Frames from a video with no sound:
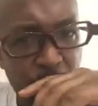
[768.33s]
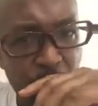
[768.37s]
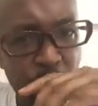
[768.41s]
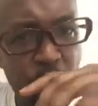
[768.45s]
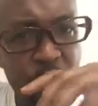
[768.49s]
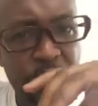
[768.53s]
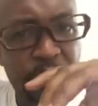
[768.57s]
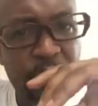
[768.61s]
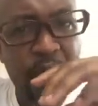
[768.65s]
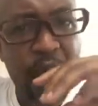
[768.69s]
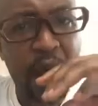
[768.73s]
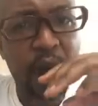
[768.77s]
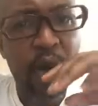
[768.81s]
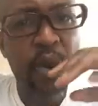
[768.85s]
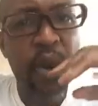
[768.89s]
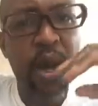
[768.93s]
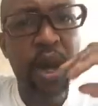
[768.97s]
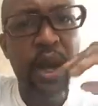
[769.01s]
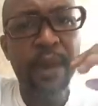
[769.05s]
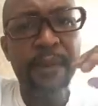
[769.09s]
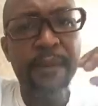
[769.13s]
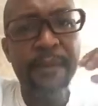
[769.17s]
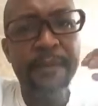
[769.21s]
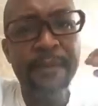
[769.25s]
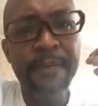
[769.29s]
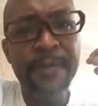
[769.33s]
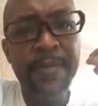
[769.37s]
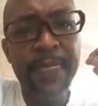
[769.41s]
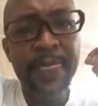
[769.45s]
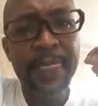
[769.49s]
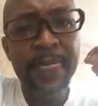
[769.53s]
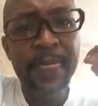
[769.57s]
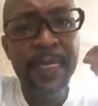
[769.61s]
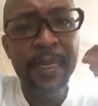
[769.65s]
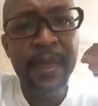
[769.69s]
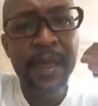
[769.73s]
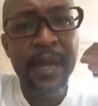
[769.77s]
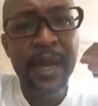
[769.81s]
off
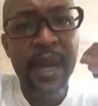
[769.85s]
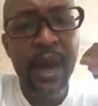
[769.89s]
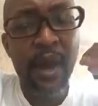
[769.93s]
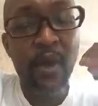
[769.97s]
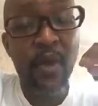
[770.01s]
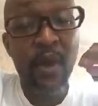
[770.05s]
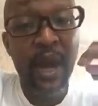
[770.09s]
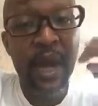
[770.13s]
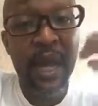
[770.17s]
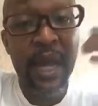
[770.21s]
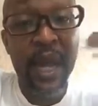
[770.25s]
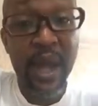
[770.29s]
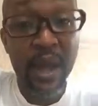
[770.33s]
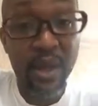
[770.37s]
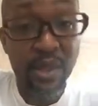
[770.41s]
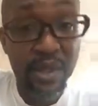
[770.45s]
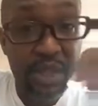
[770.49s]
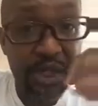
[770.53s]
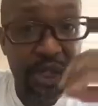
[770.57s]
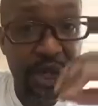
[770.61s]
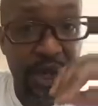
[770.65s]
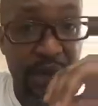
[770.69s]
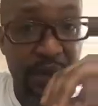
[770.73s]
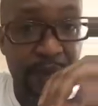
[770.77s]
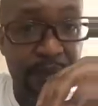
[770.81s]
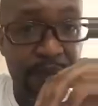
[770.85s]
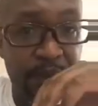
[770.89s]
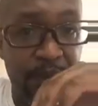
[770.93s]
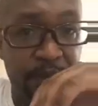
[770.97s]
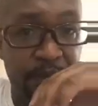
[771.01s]
our culture